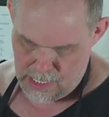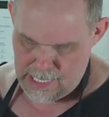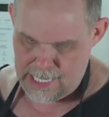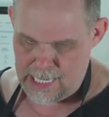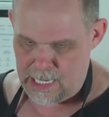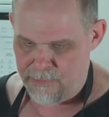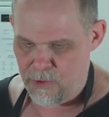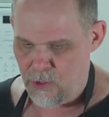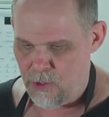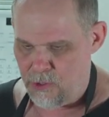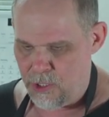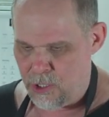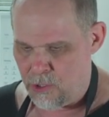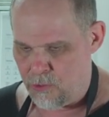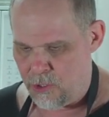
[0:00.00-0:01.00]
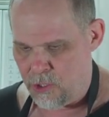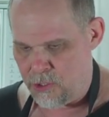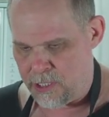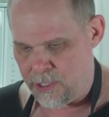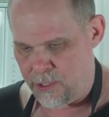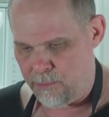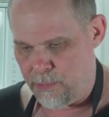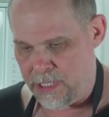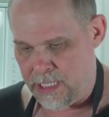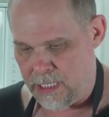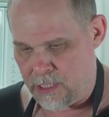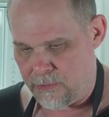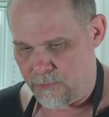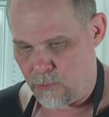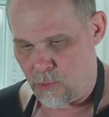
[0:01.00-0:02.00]
And if you're, using
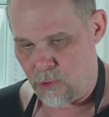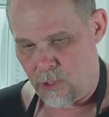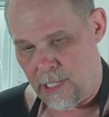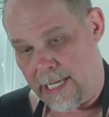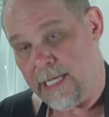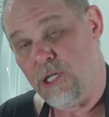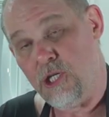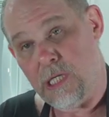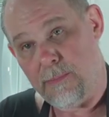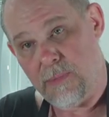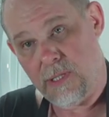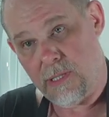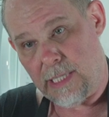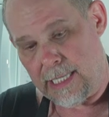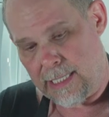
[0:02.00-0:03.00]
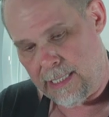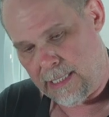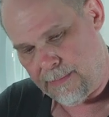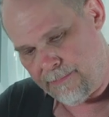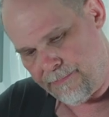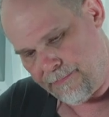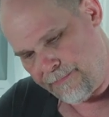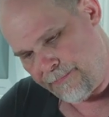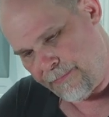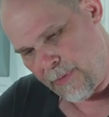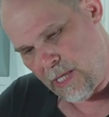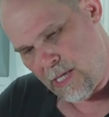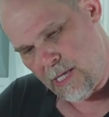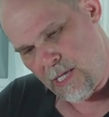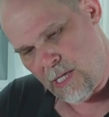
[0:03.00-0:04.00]
beans for like chips, like I did,
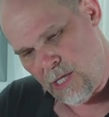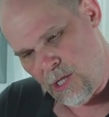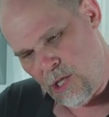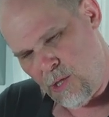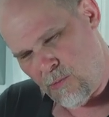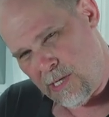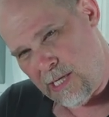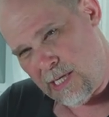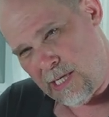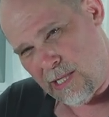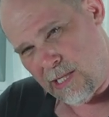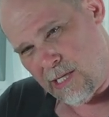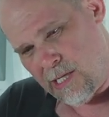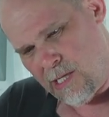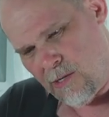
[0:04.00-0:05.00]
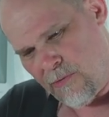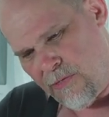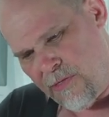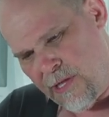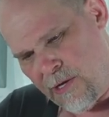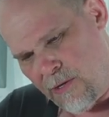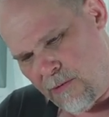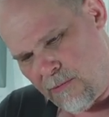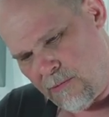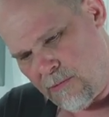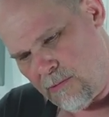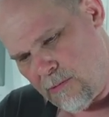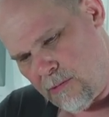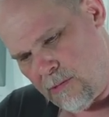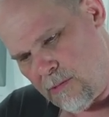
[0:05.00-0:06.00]
you want it a little thinner
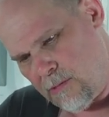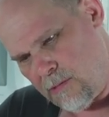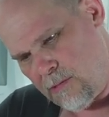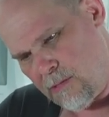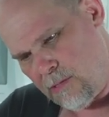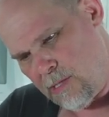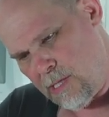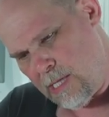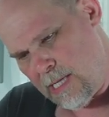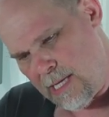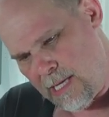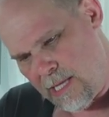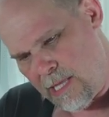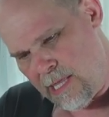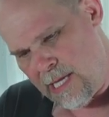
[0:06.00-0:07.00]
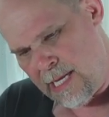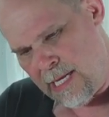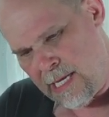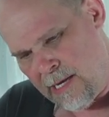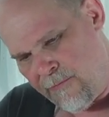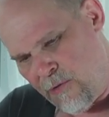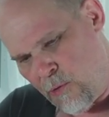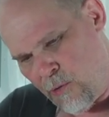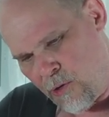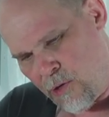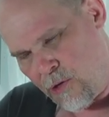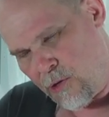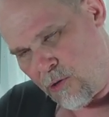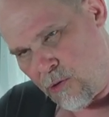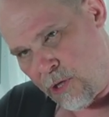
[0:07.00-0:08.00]
than if you were
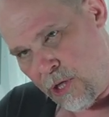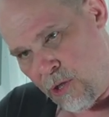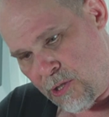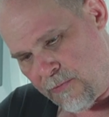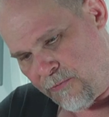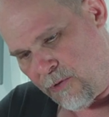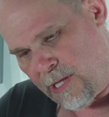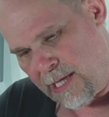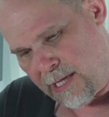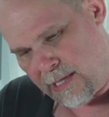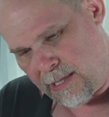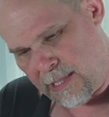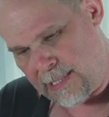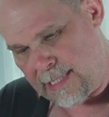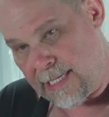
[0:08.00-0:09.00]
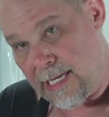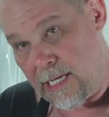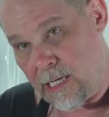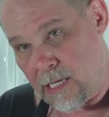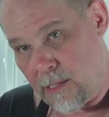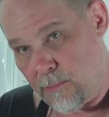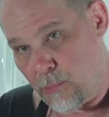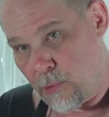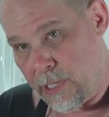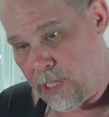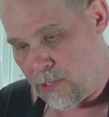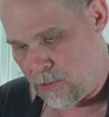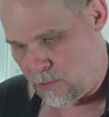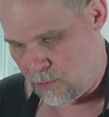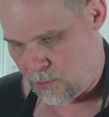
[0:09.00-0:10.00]
going to use it for, like, let's say
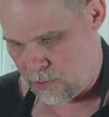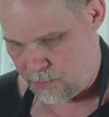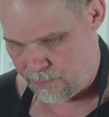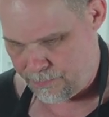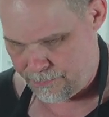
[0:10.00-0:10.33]
burritos.